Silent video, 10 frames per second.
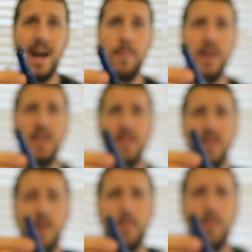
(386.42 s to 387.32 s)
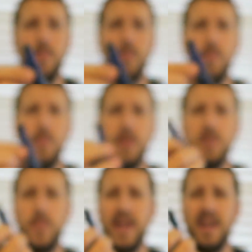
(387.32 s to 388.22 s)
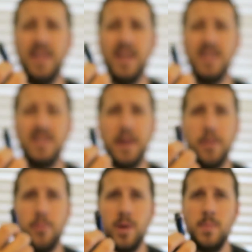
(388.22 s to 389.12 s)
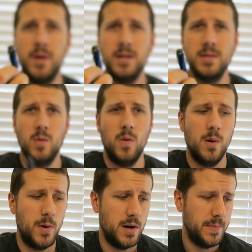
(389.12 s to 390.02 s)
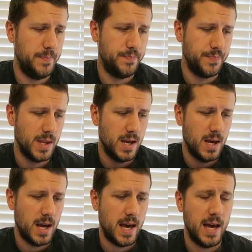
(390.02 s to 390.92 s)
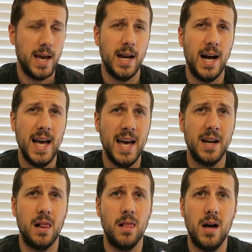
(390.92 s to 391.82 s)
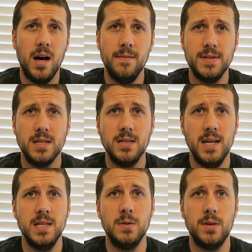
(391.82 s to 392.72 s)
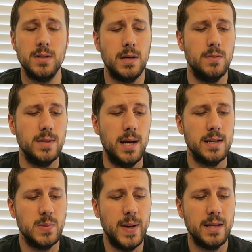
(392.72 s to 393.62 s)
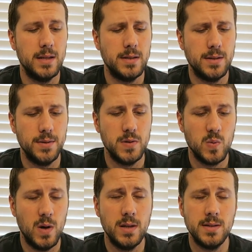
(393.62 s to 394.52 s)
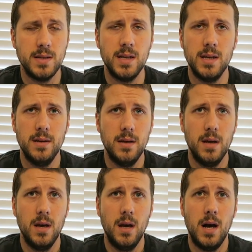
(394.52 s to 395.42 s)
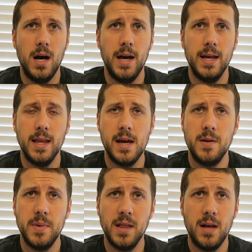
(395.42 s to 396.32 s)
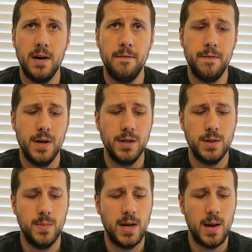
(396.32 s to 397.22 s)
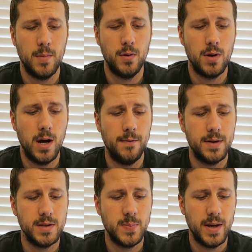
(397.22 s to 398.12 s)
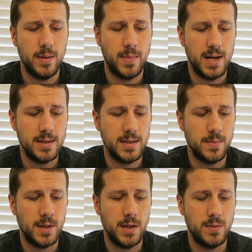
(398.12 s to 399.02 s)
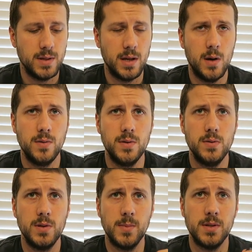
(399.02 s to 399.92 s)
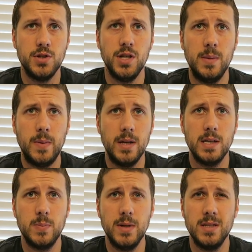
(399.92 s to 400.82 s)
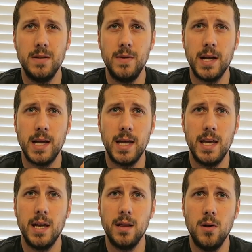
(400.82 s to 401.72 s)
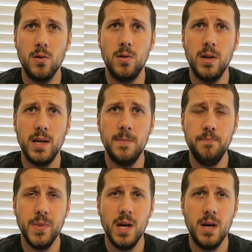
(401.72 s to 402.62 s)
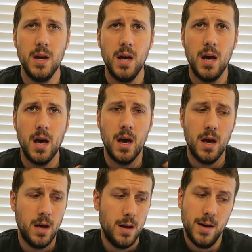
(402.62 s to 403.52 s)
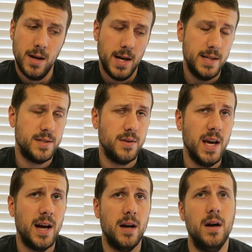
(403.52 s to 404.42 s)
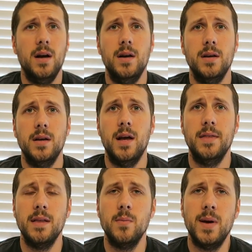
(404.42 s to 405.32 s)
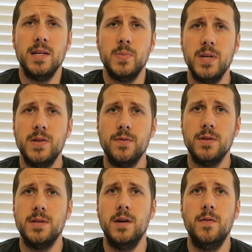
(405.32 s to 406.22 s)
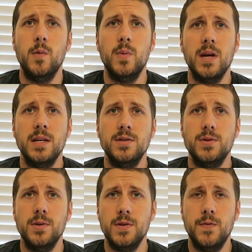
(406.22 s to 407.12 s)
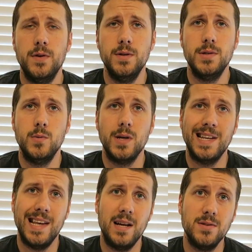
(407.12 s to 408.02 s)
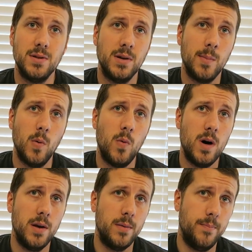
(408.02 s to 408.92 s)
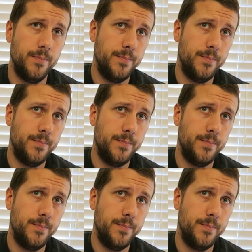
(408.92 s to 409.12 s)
I picked this up. This bait I think is like $3 at Walmart, and I had a lot of success with this. I was not expecting it to do as well as it did. It landed me a lot of fish. It became a new confidence bait of mine, something that was a go-to, something cheap, inexpensive that I could get locally. And so yeah, I think the bait speaks for itself. Hope you guys enjoy this footage and we'll get down to our number one.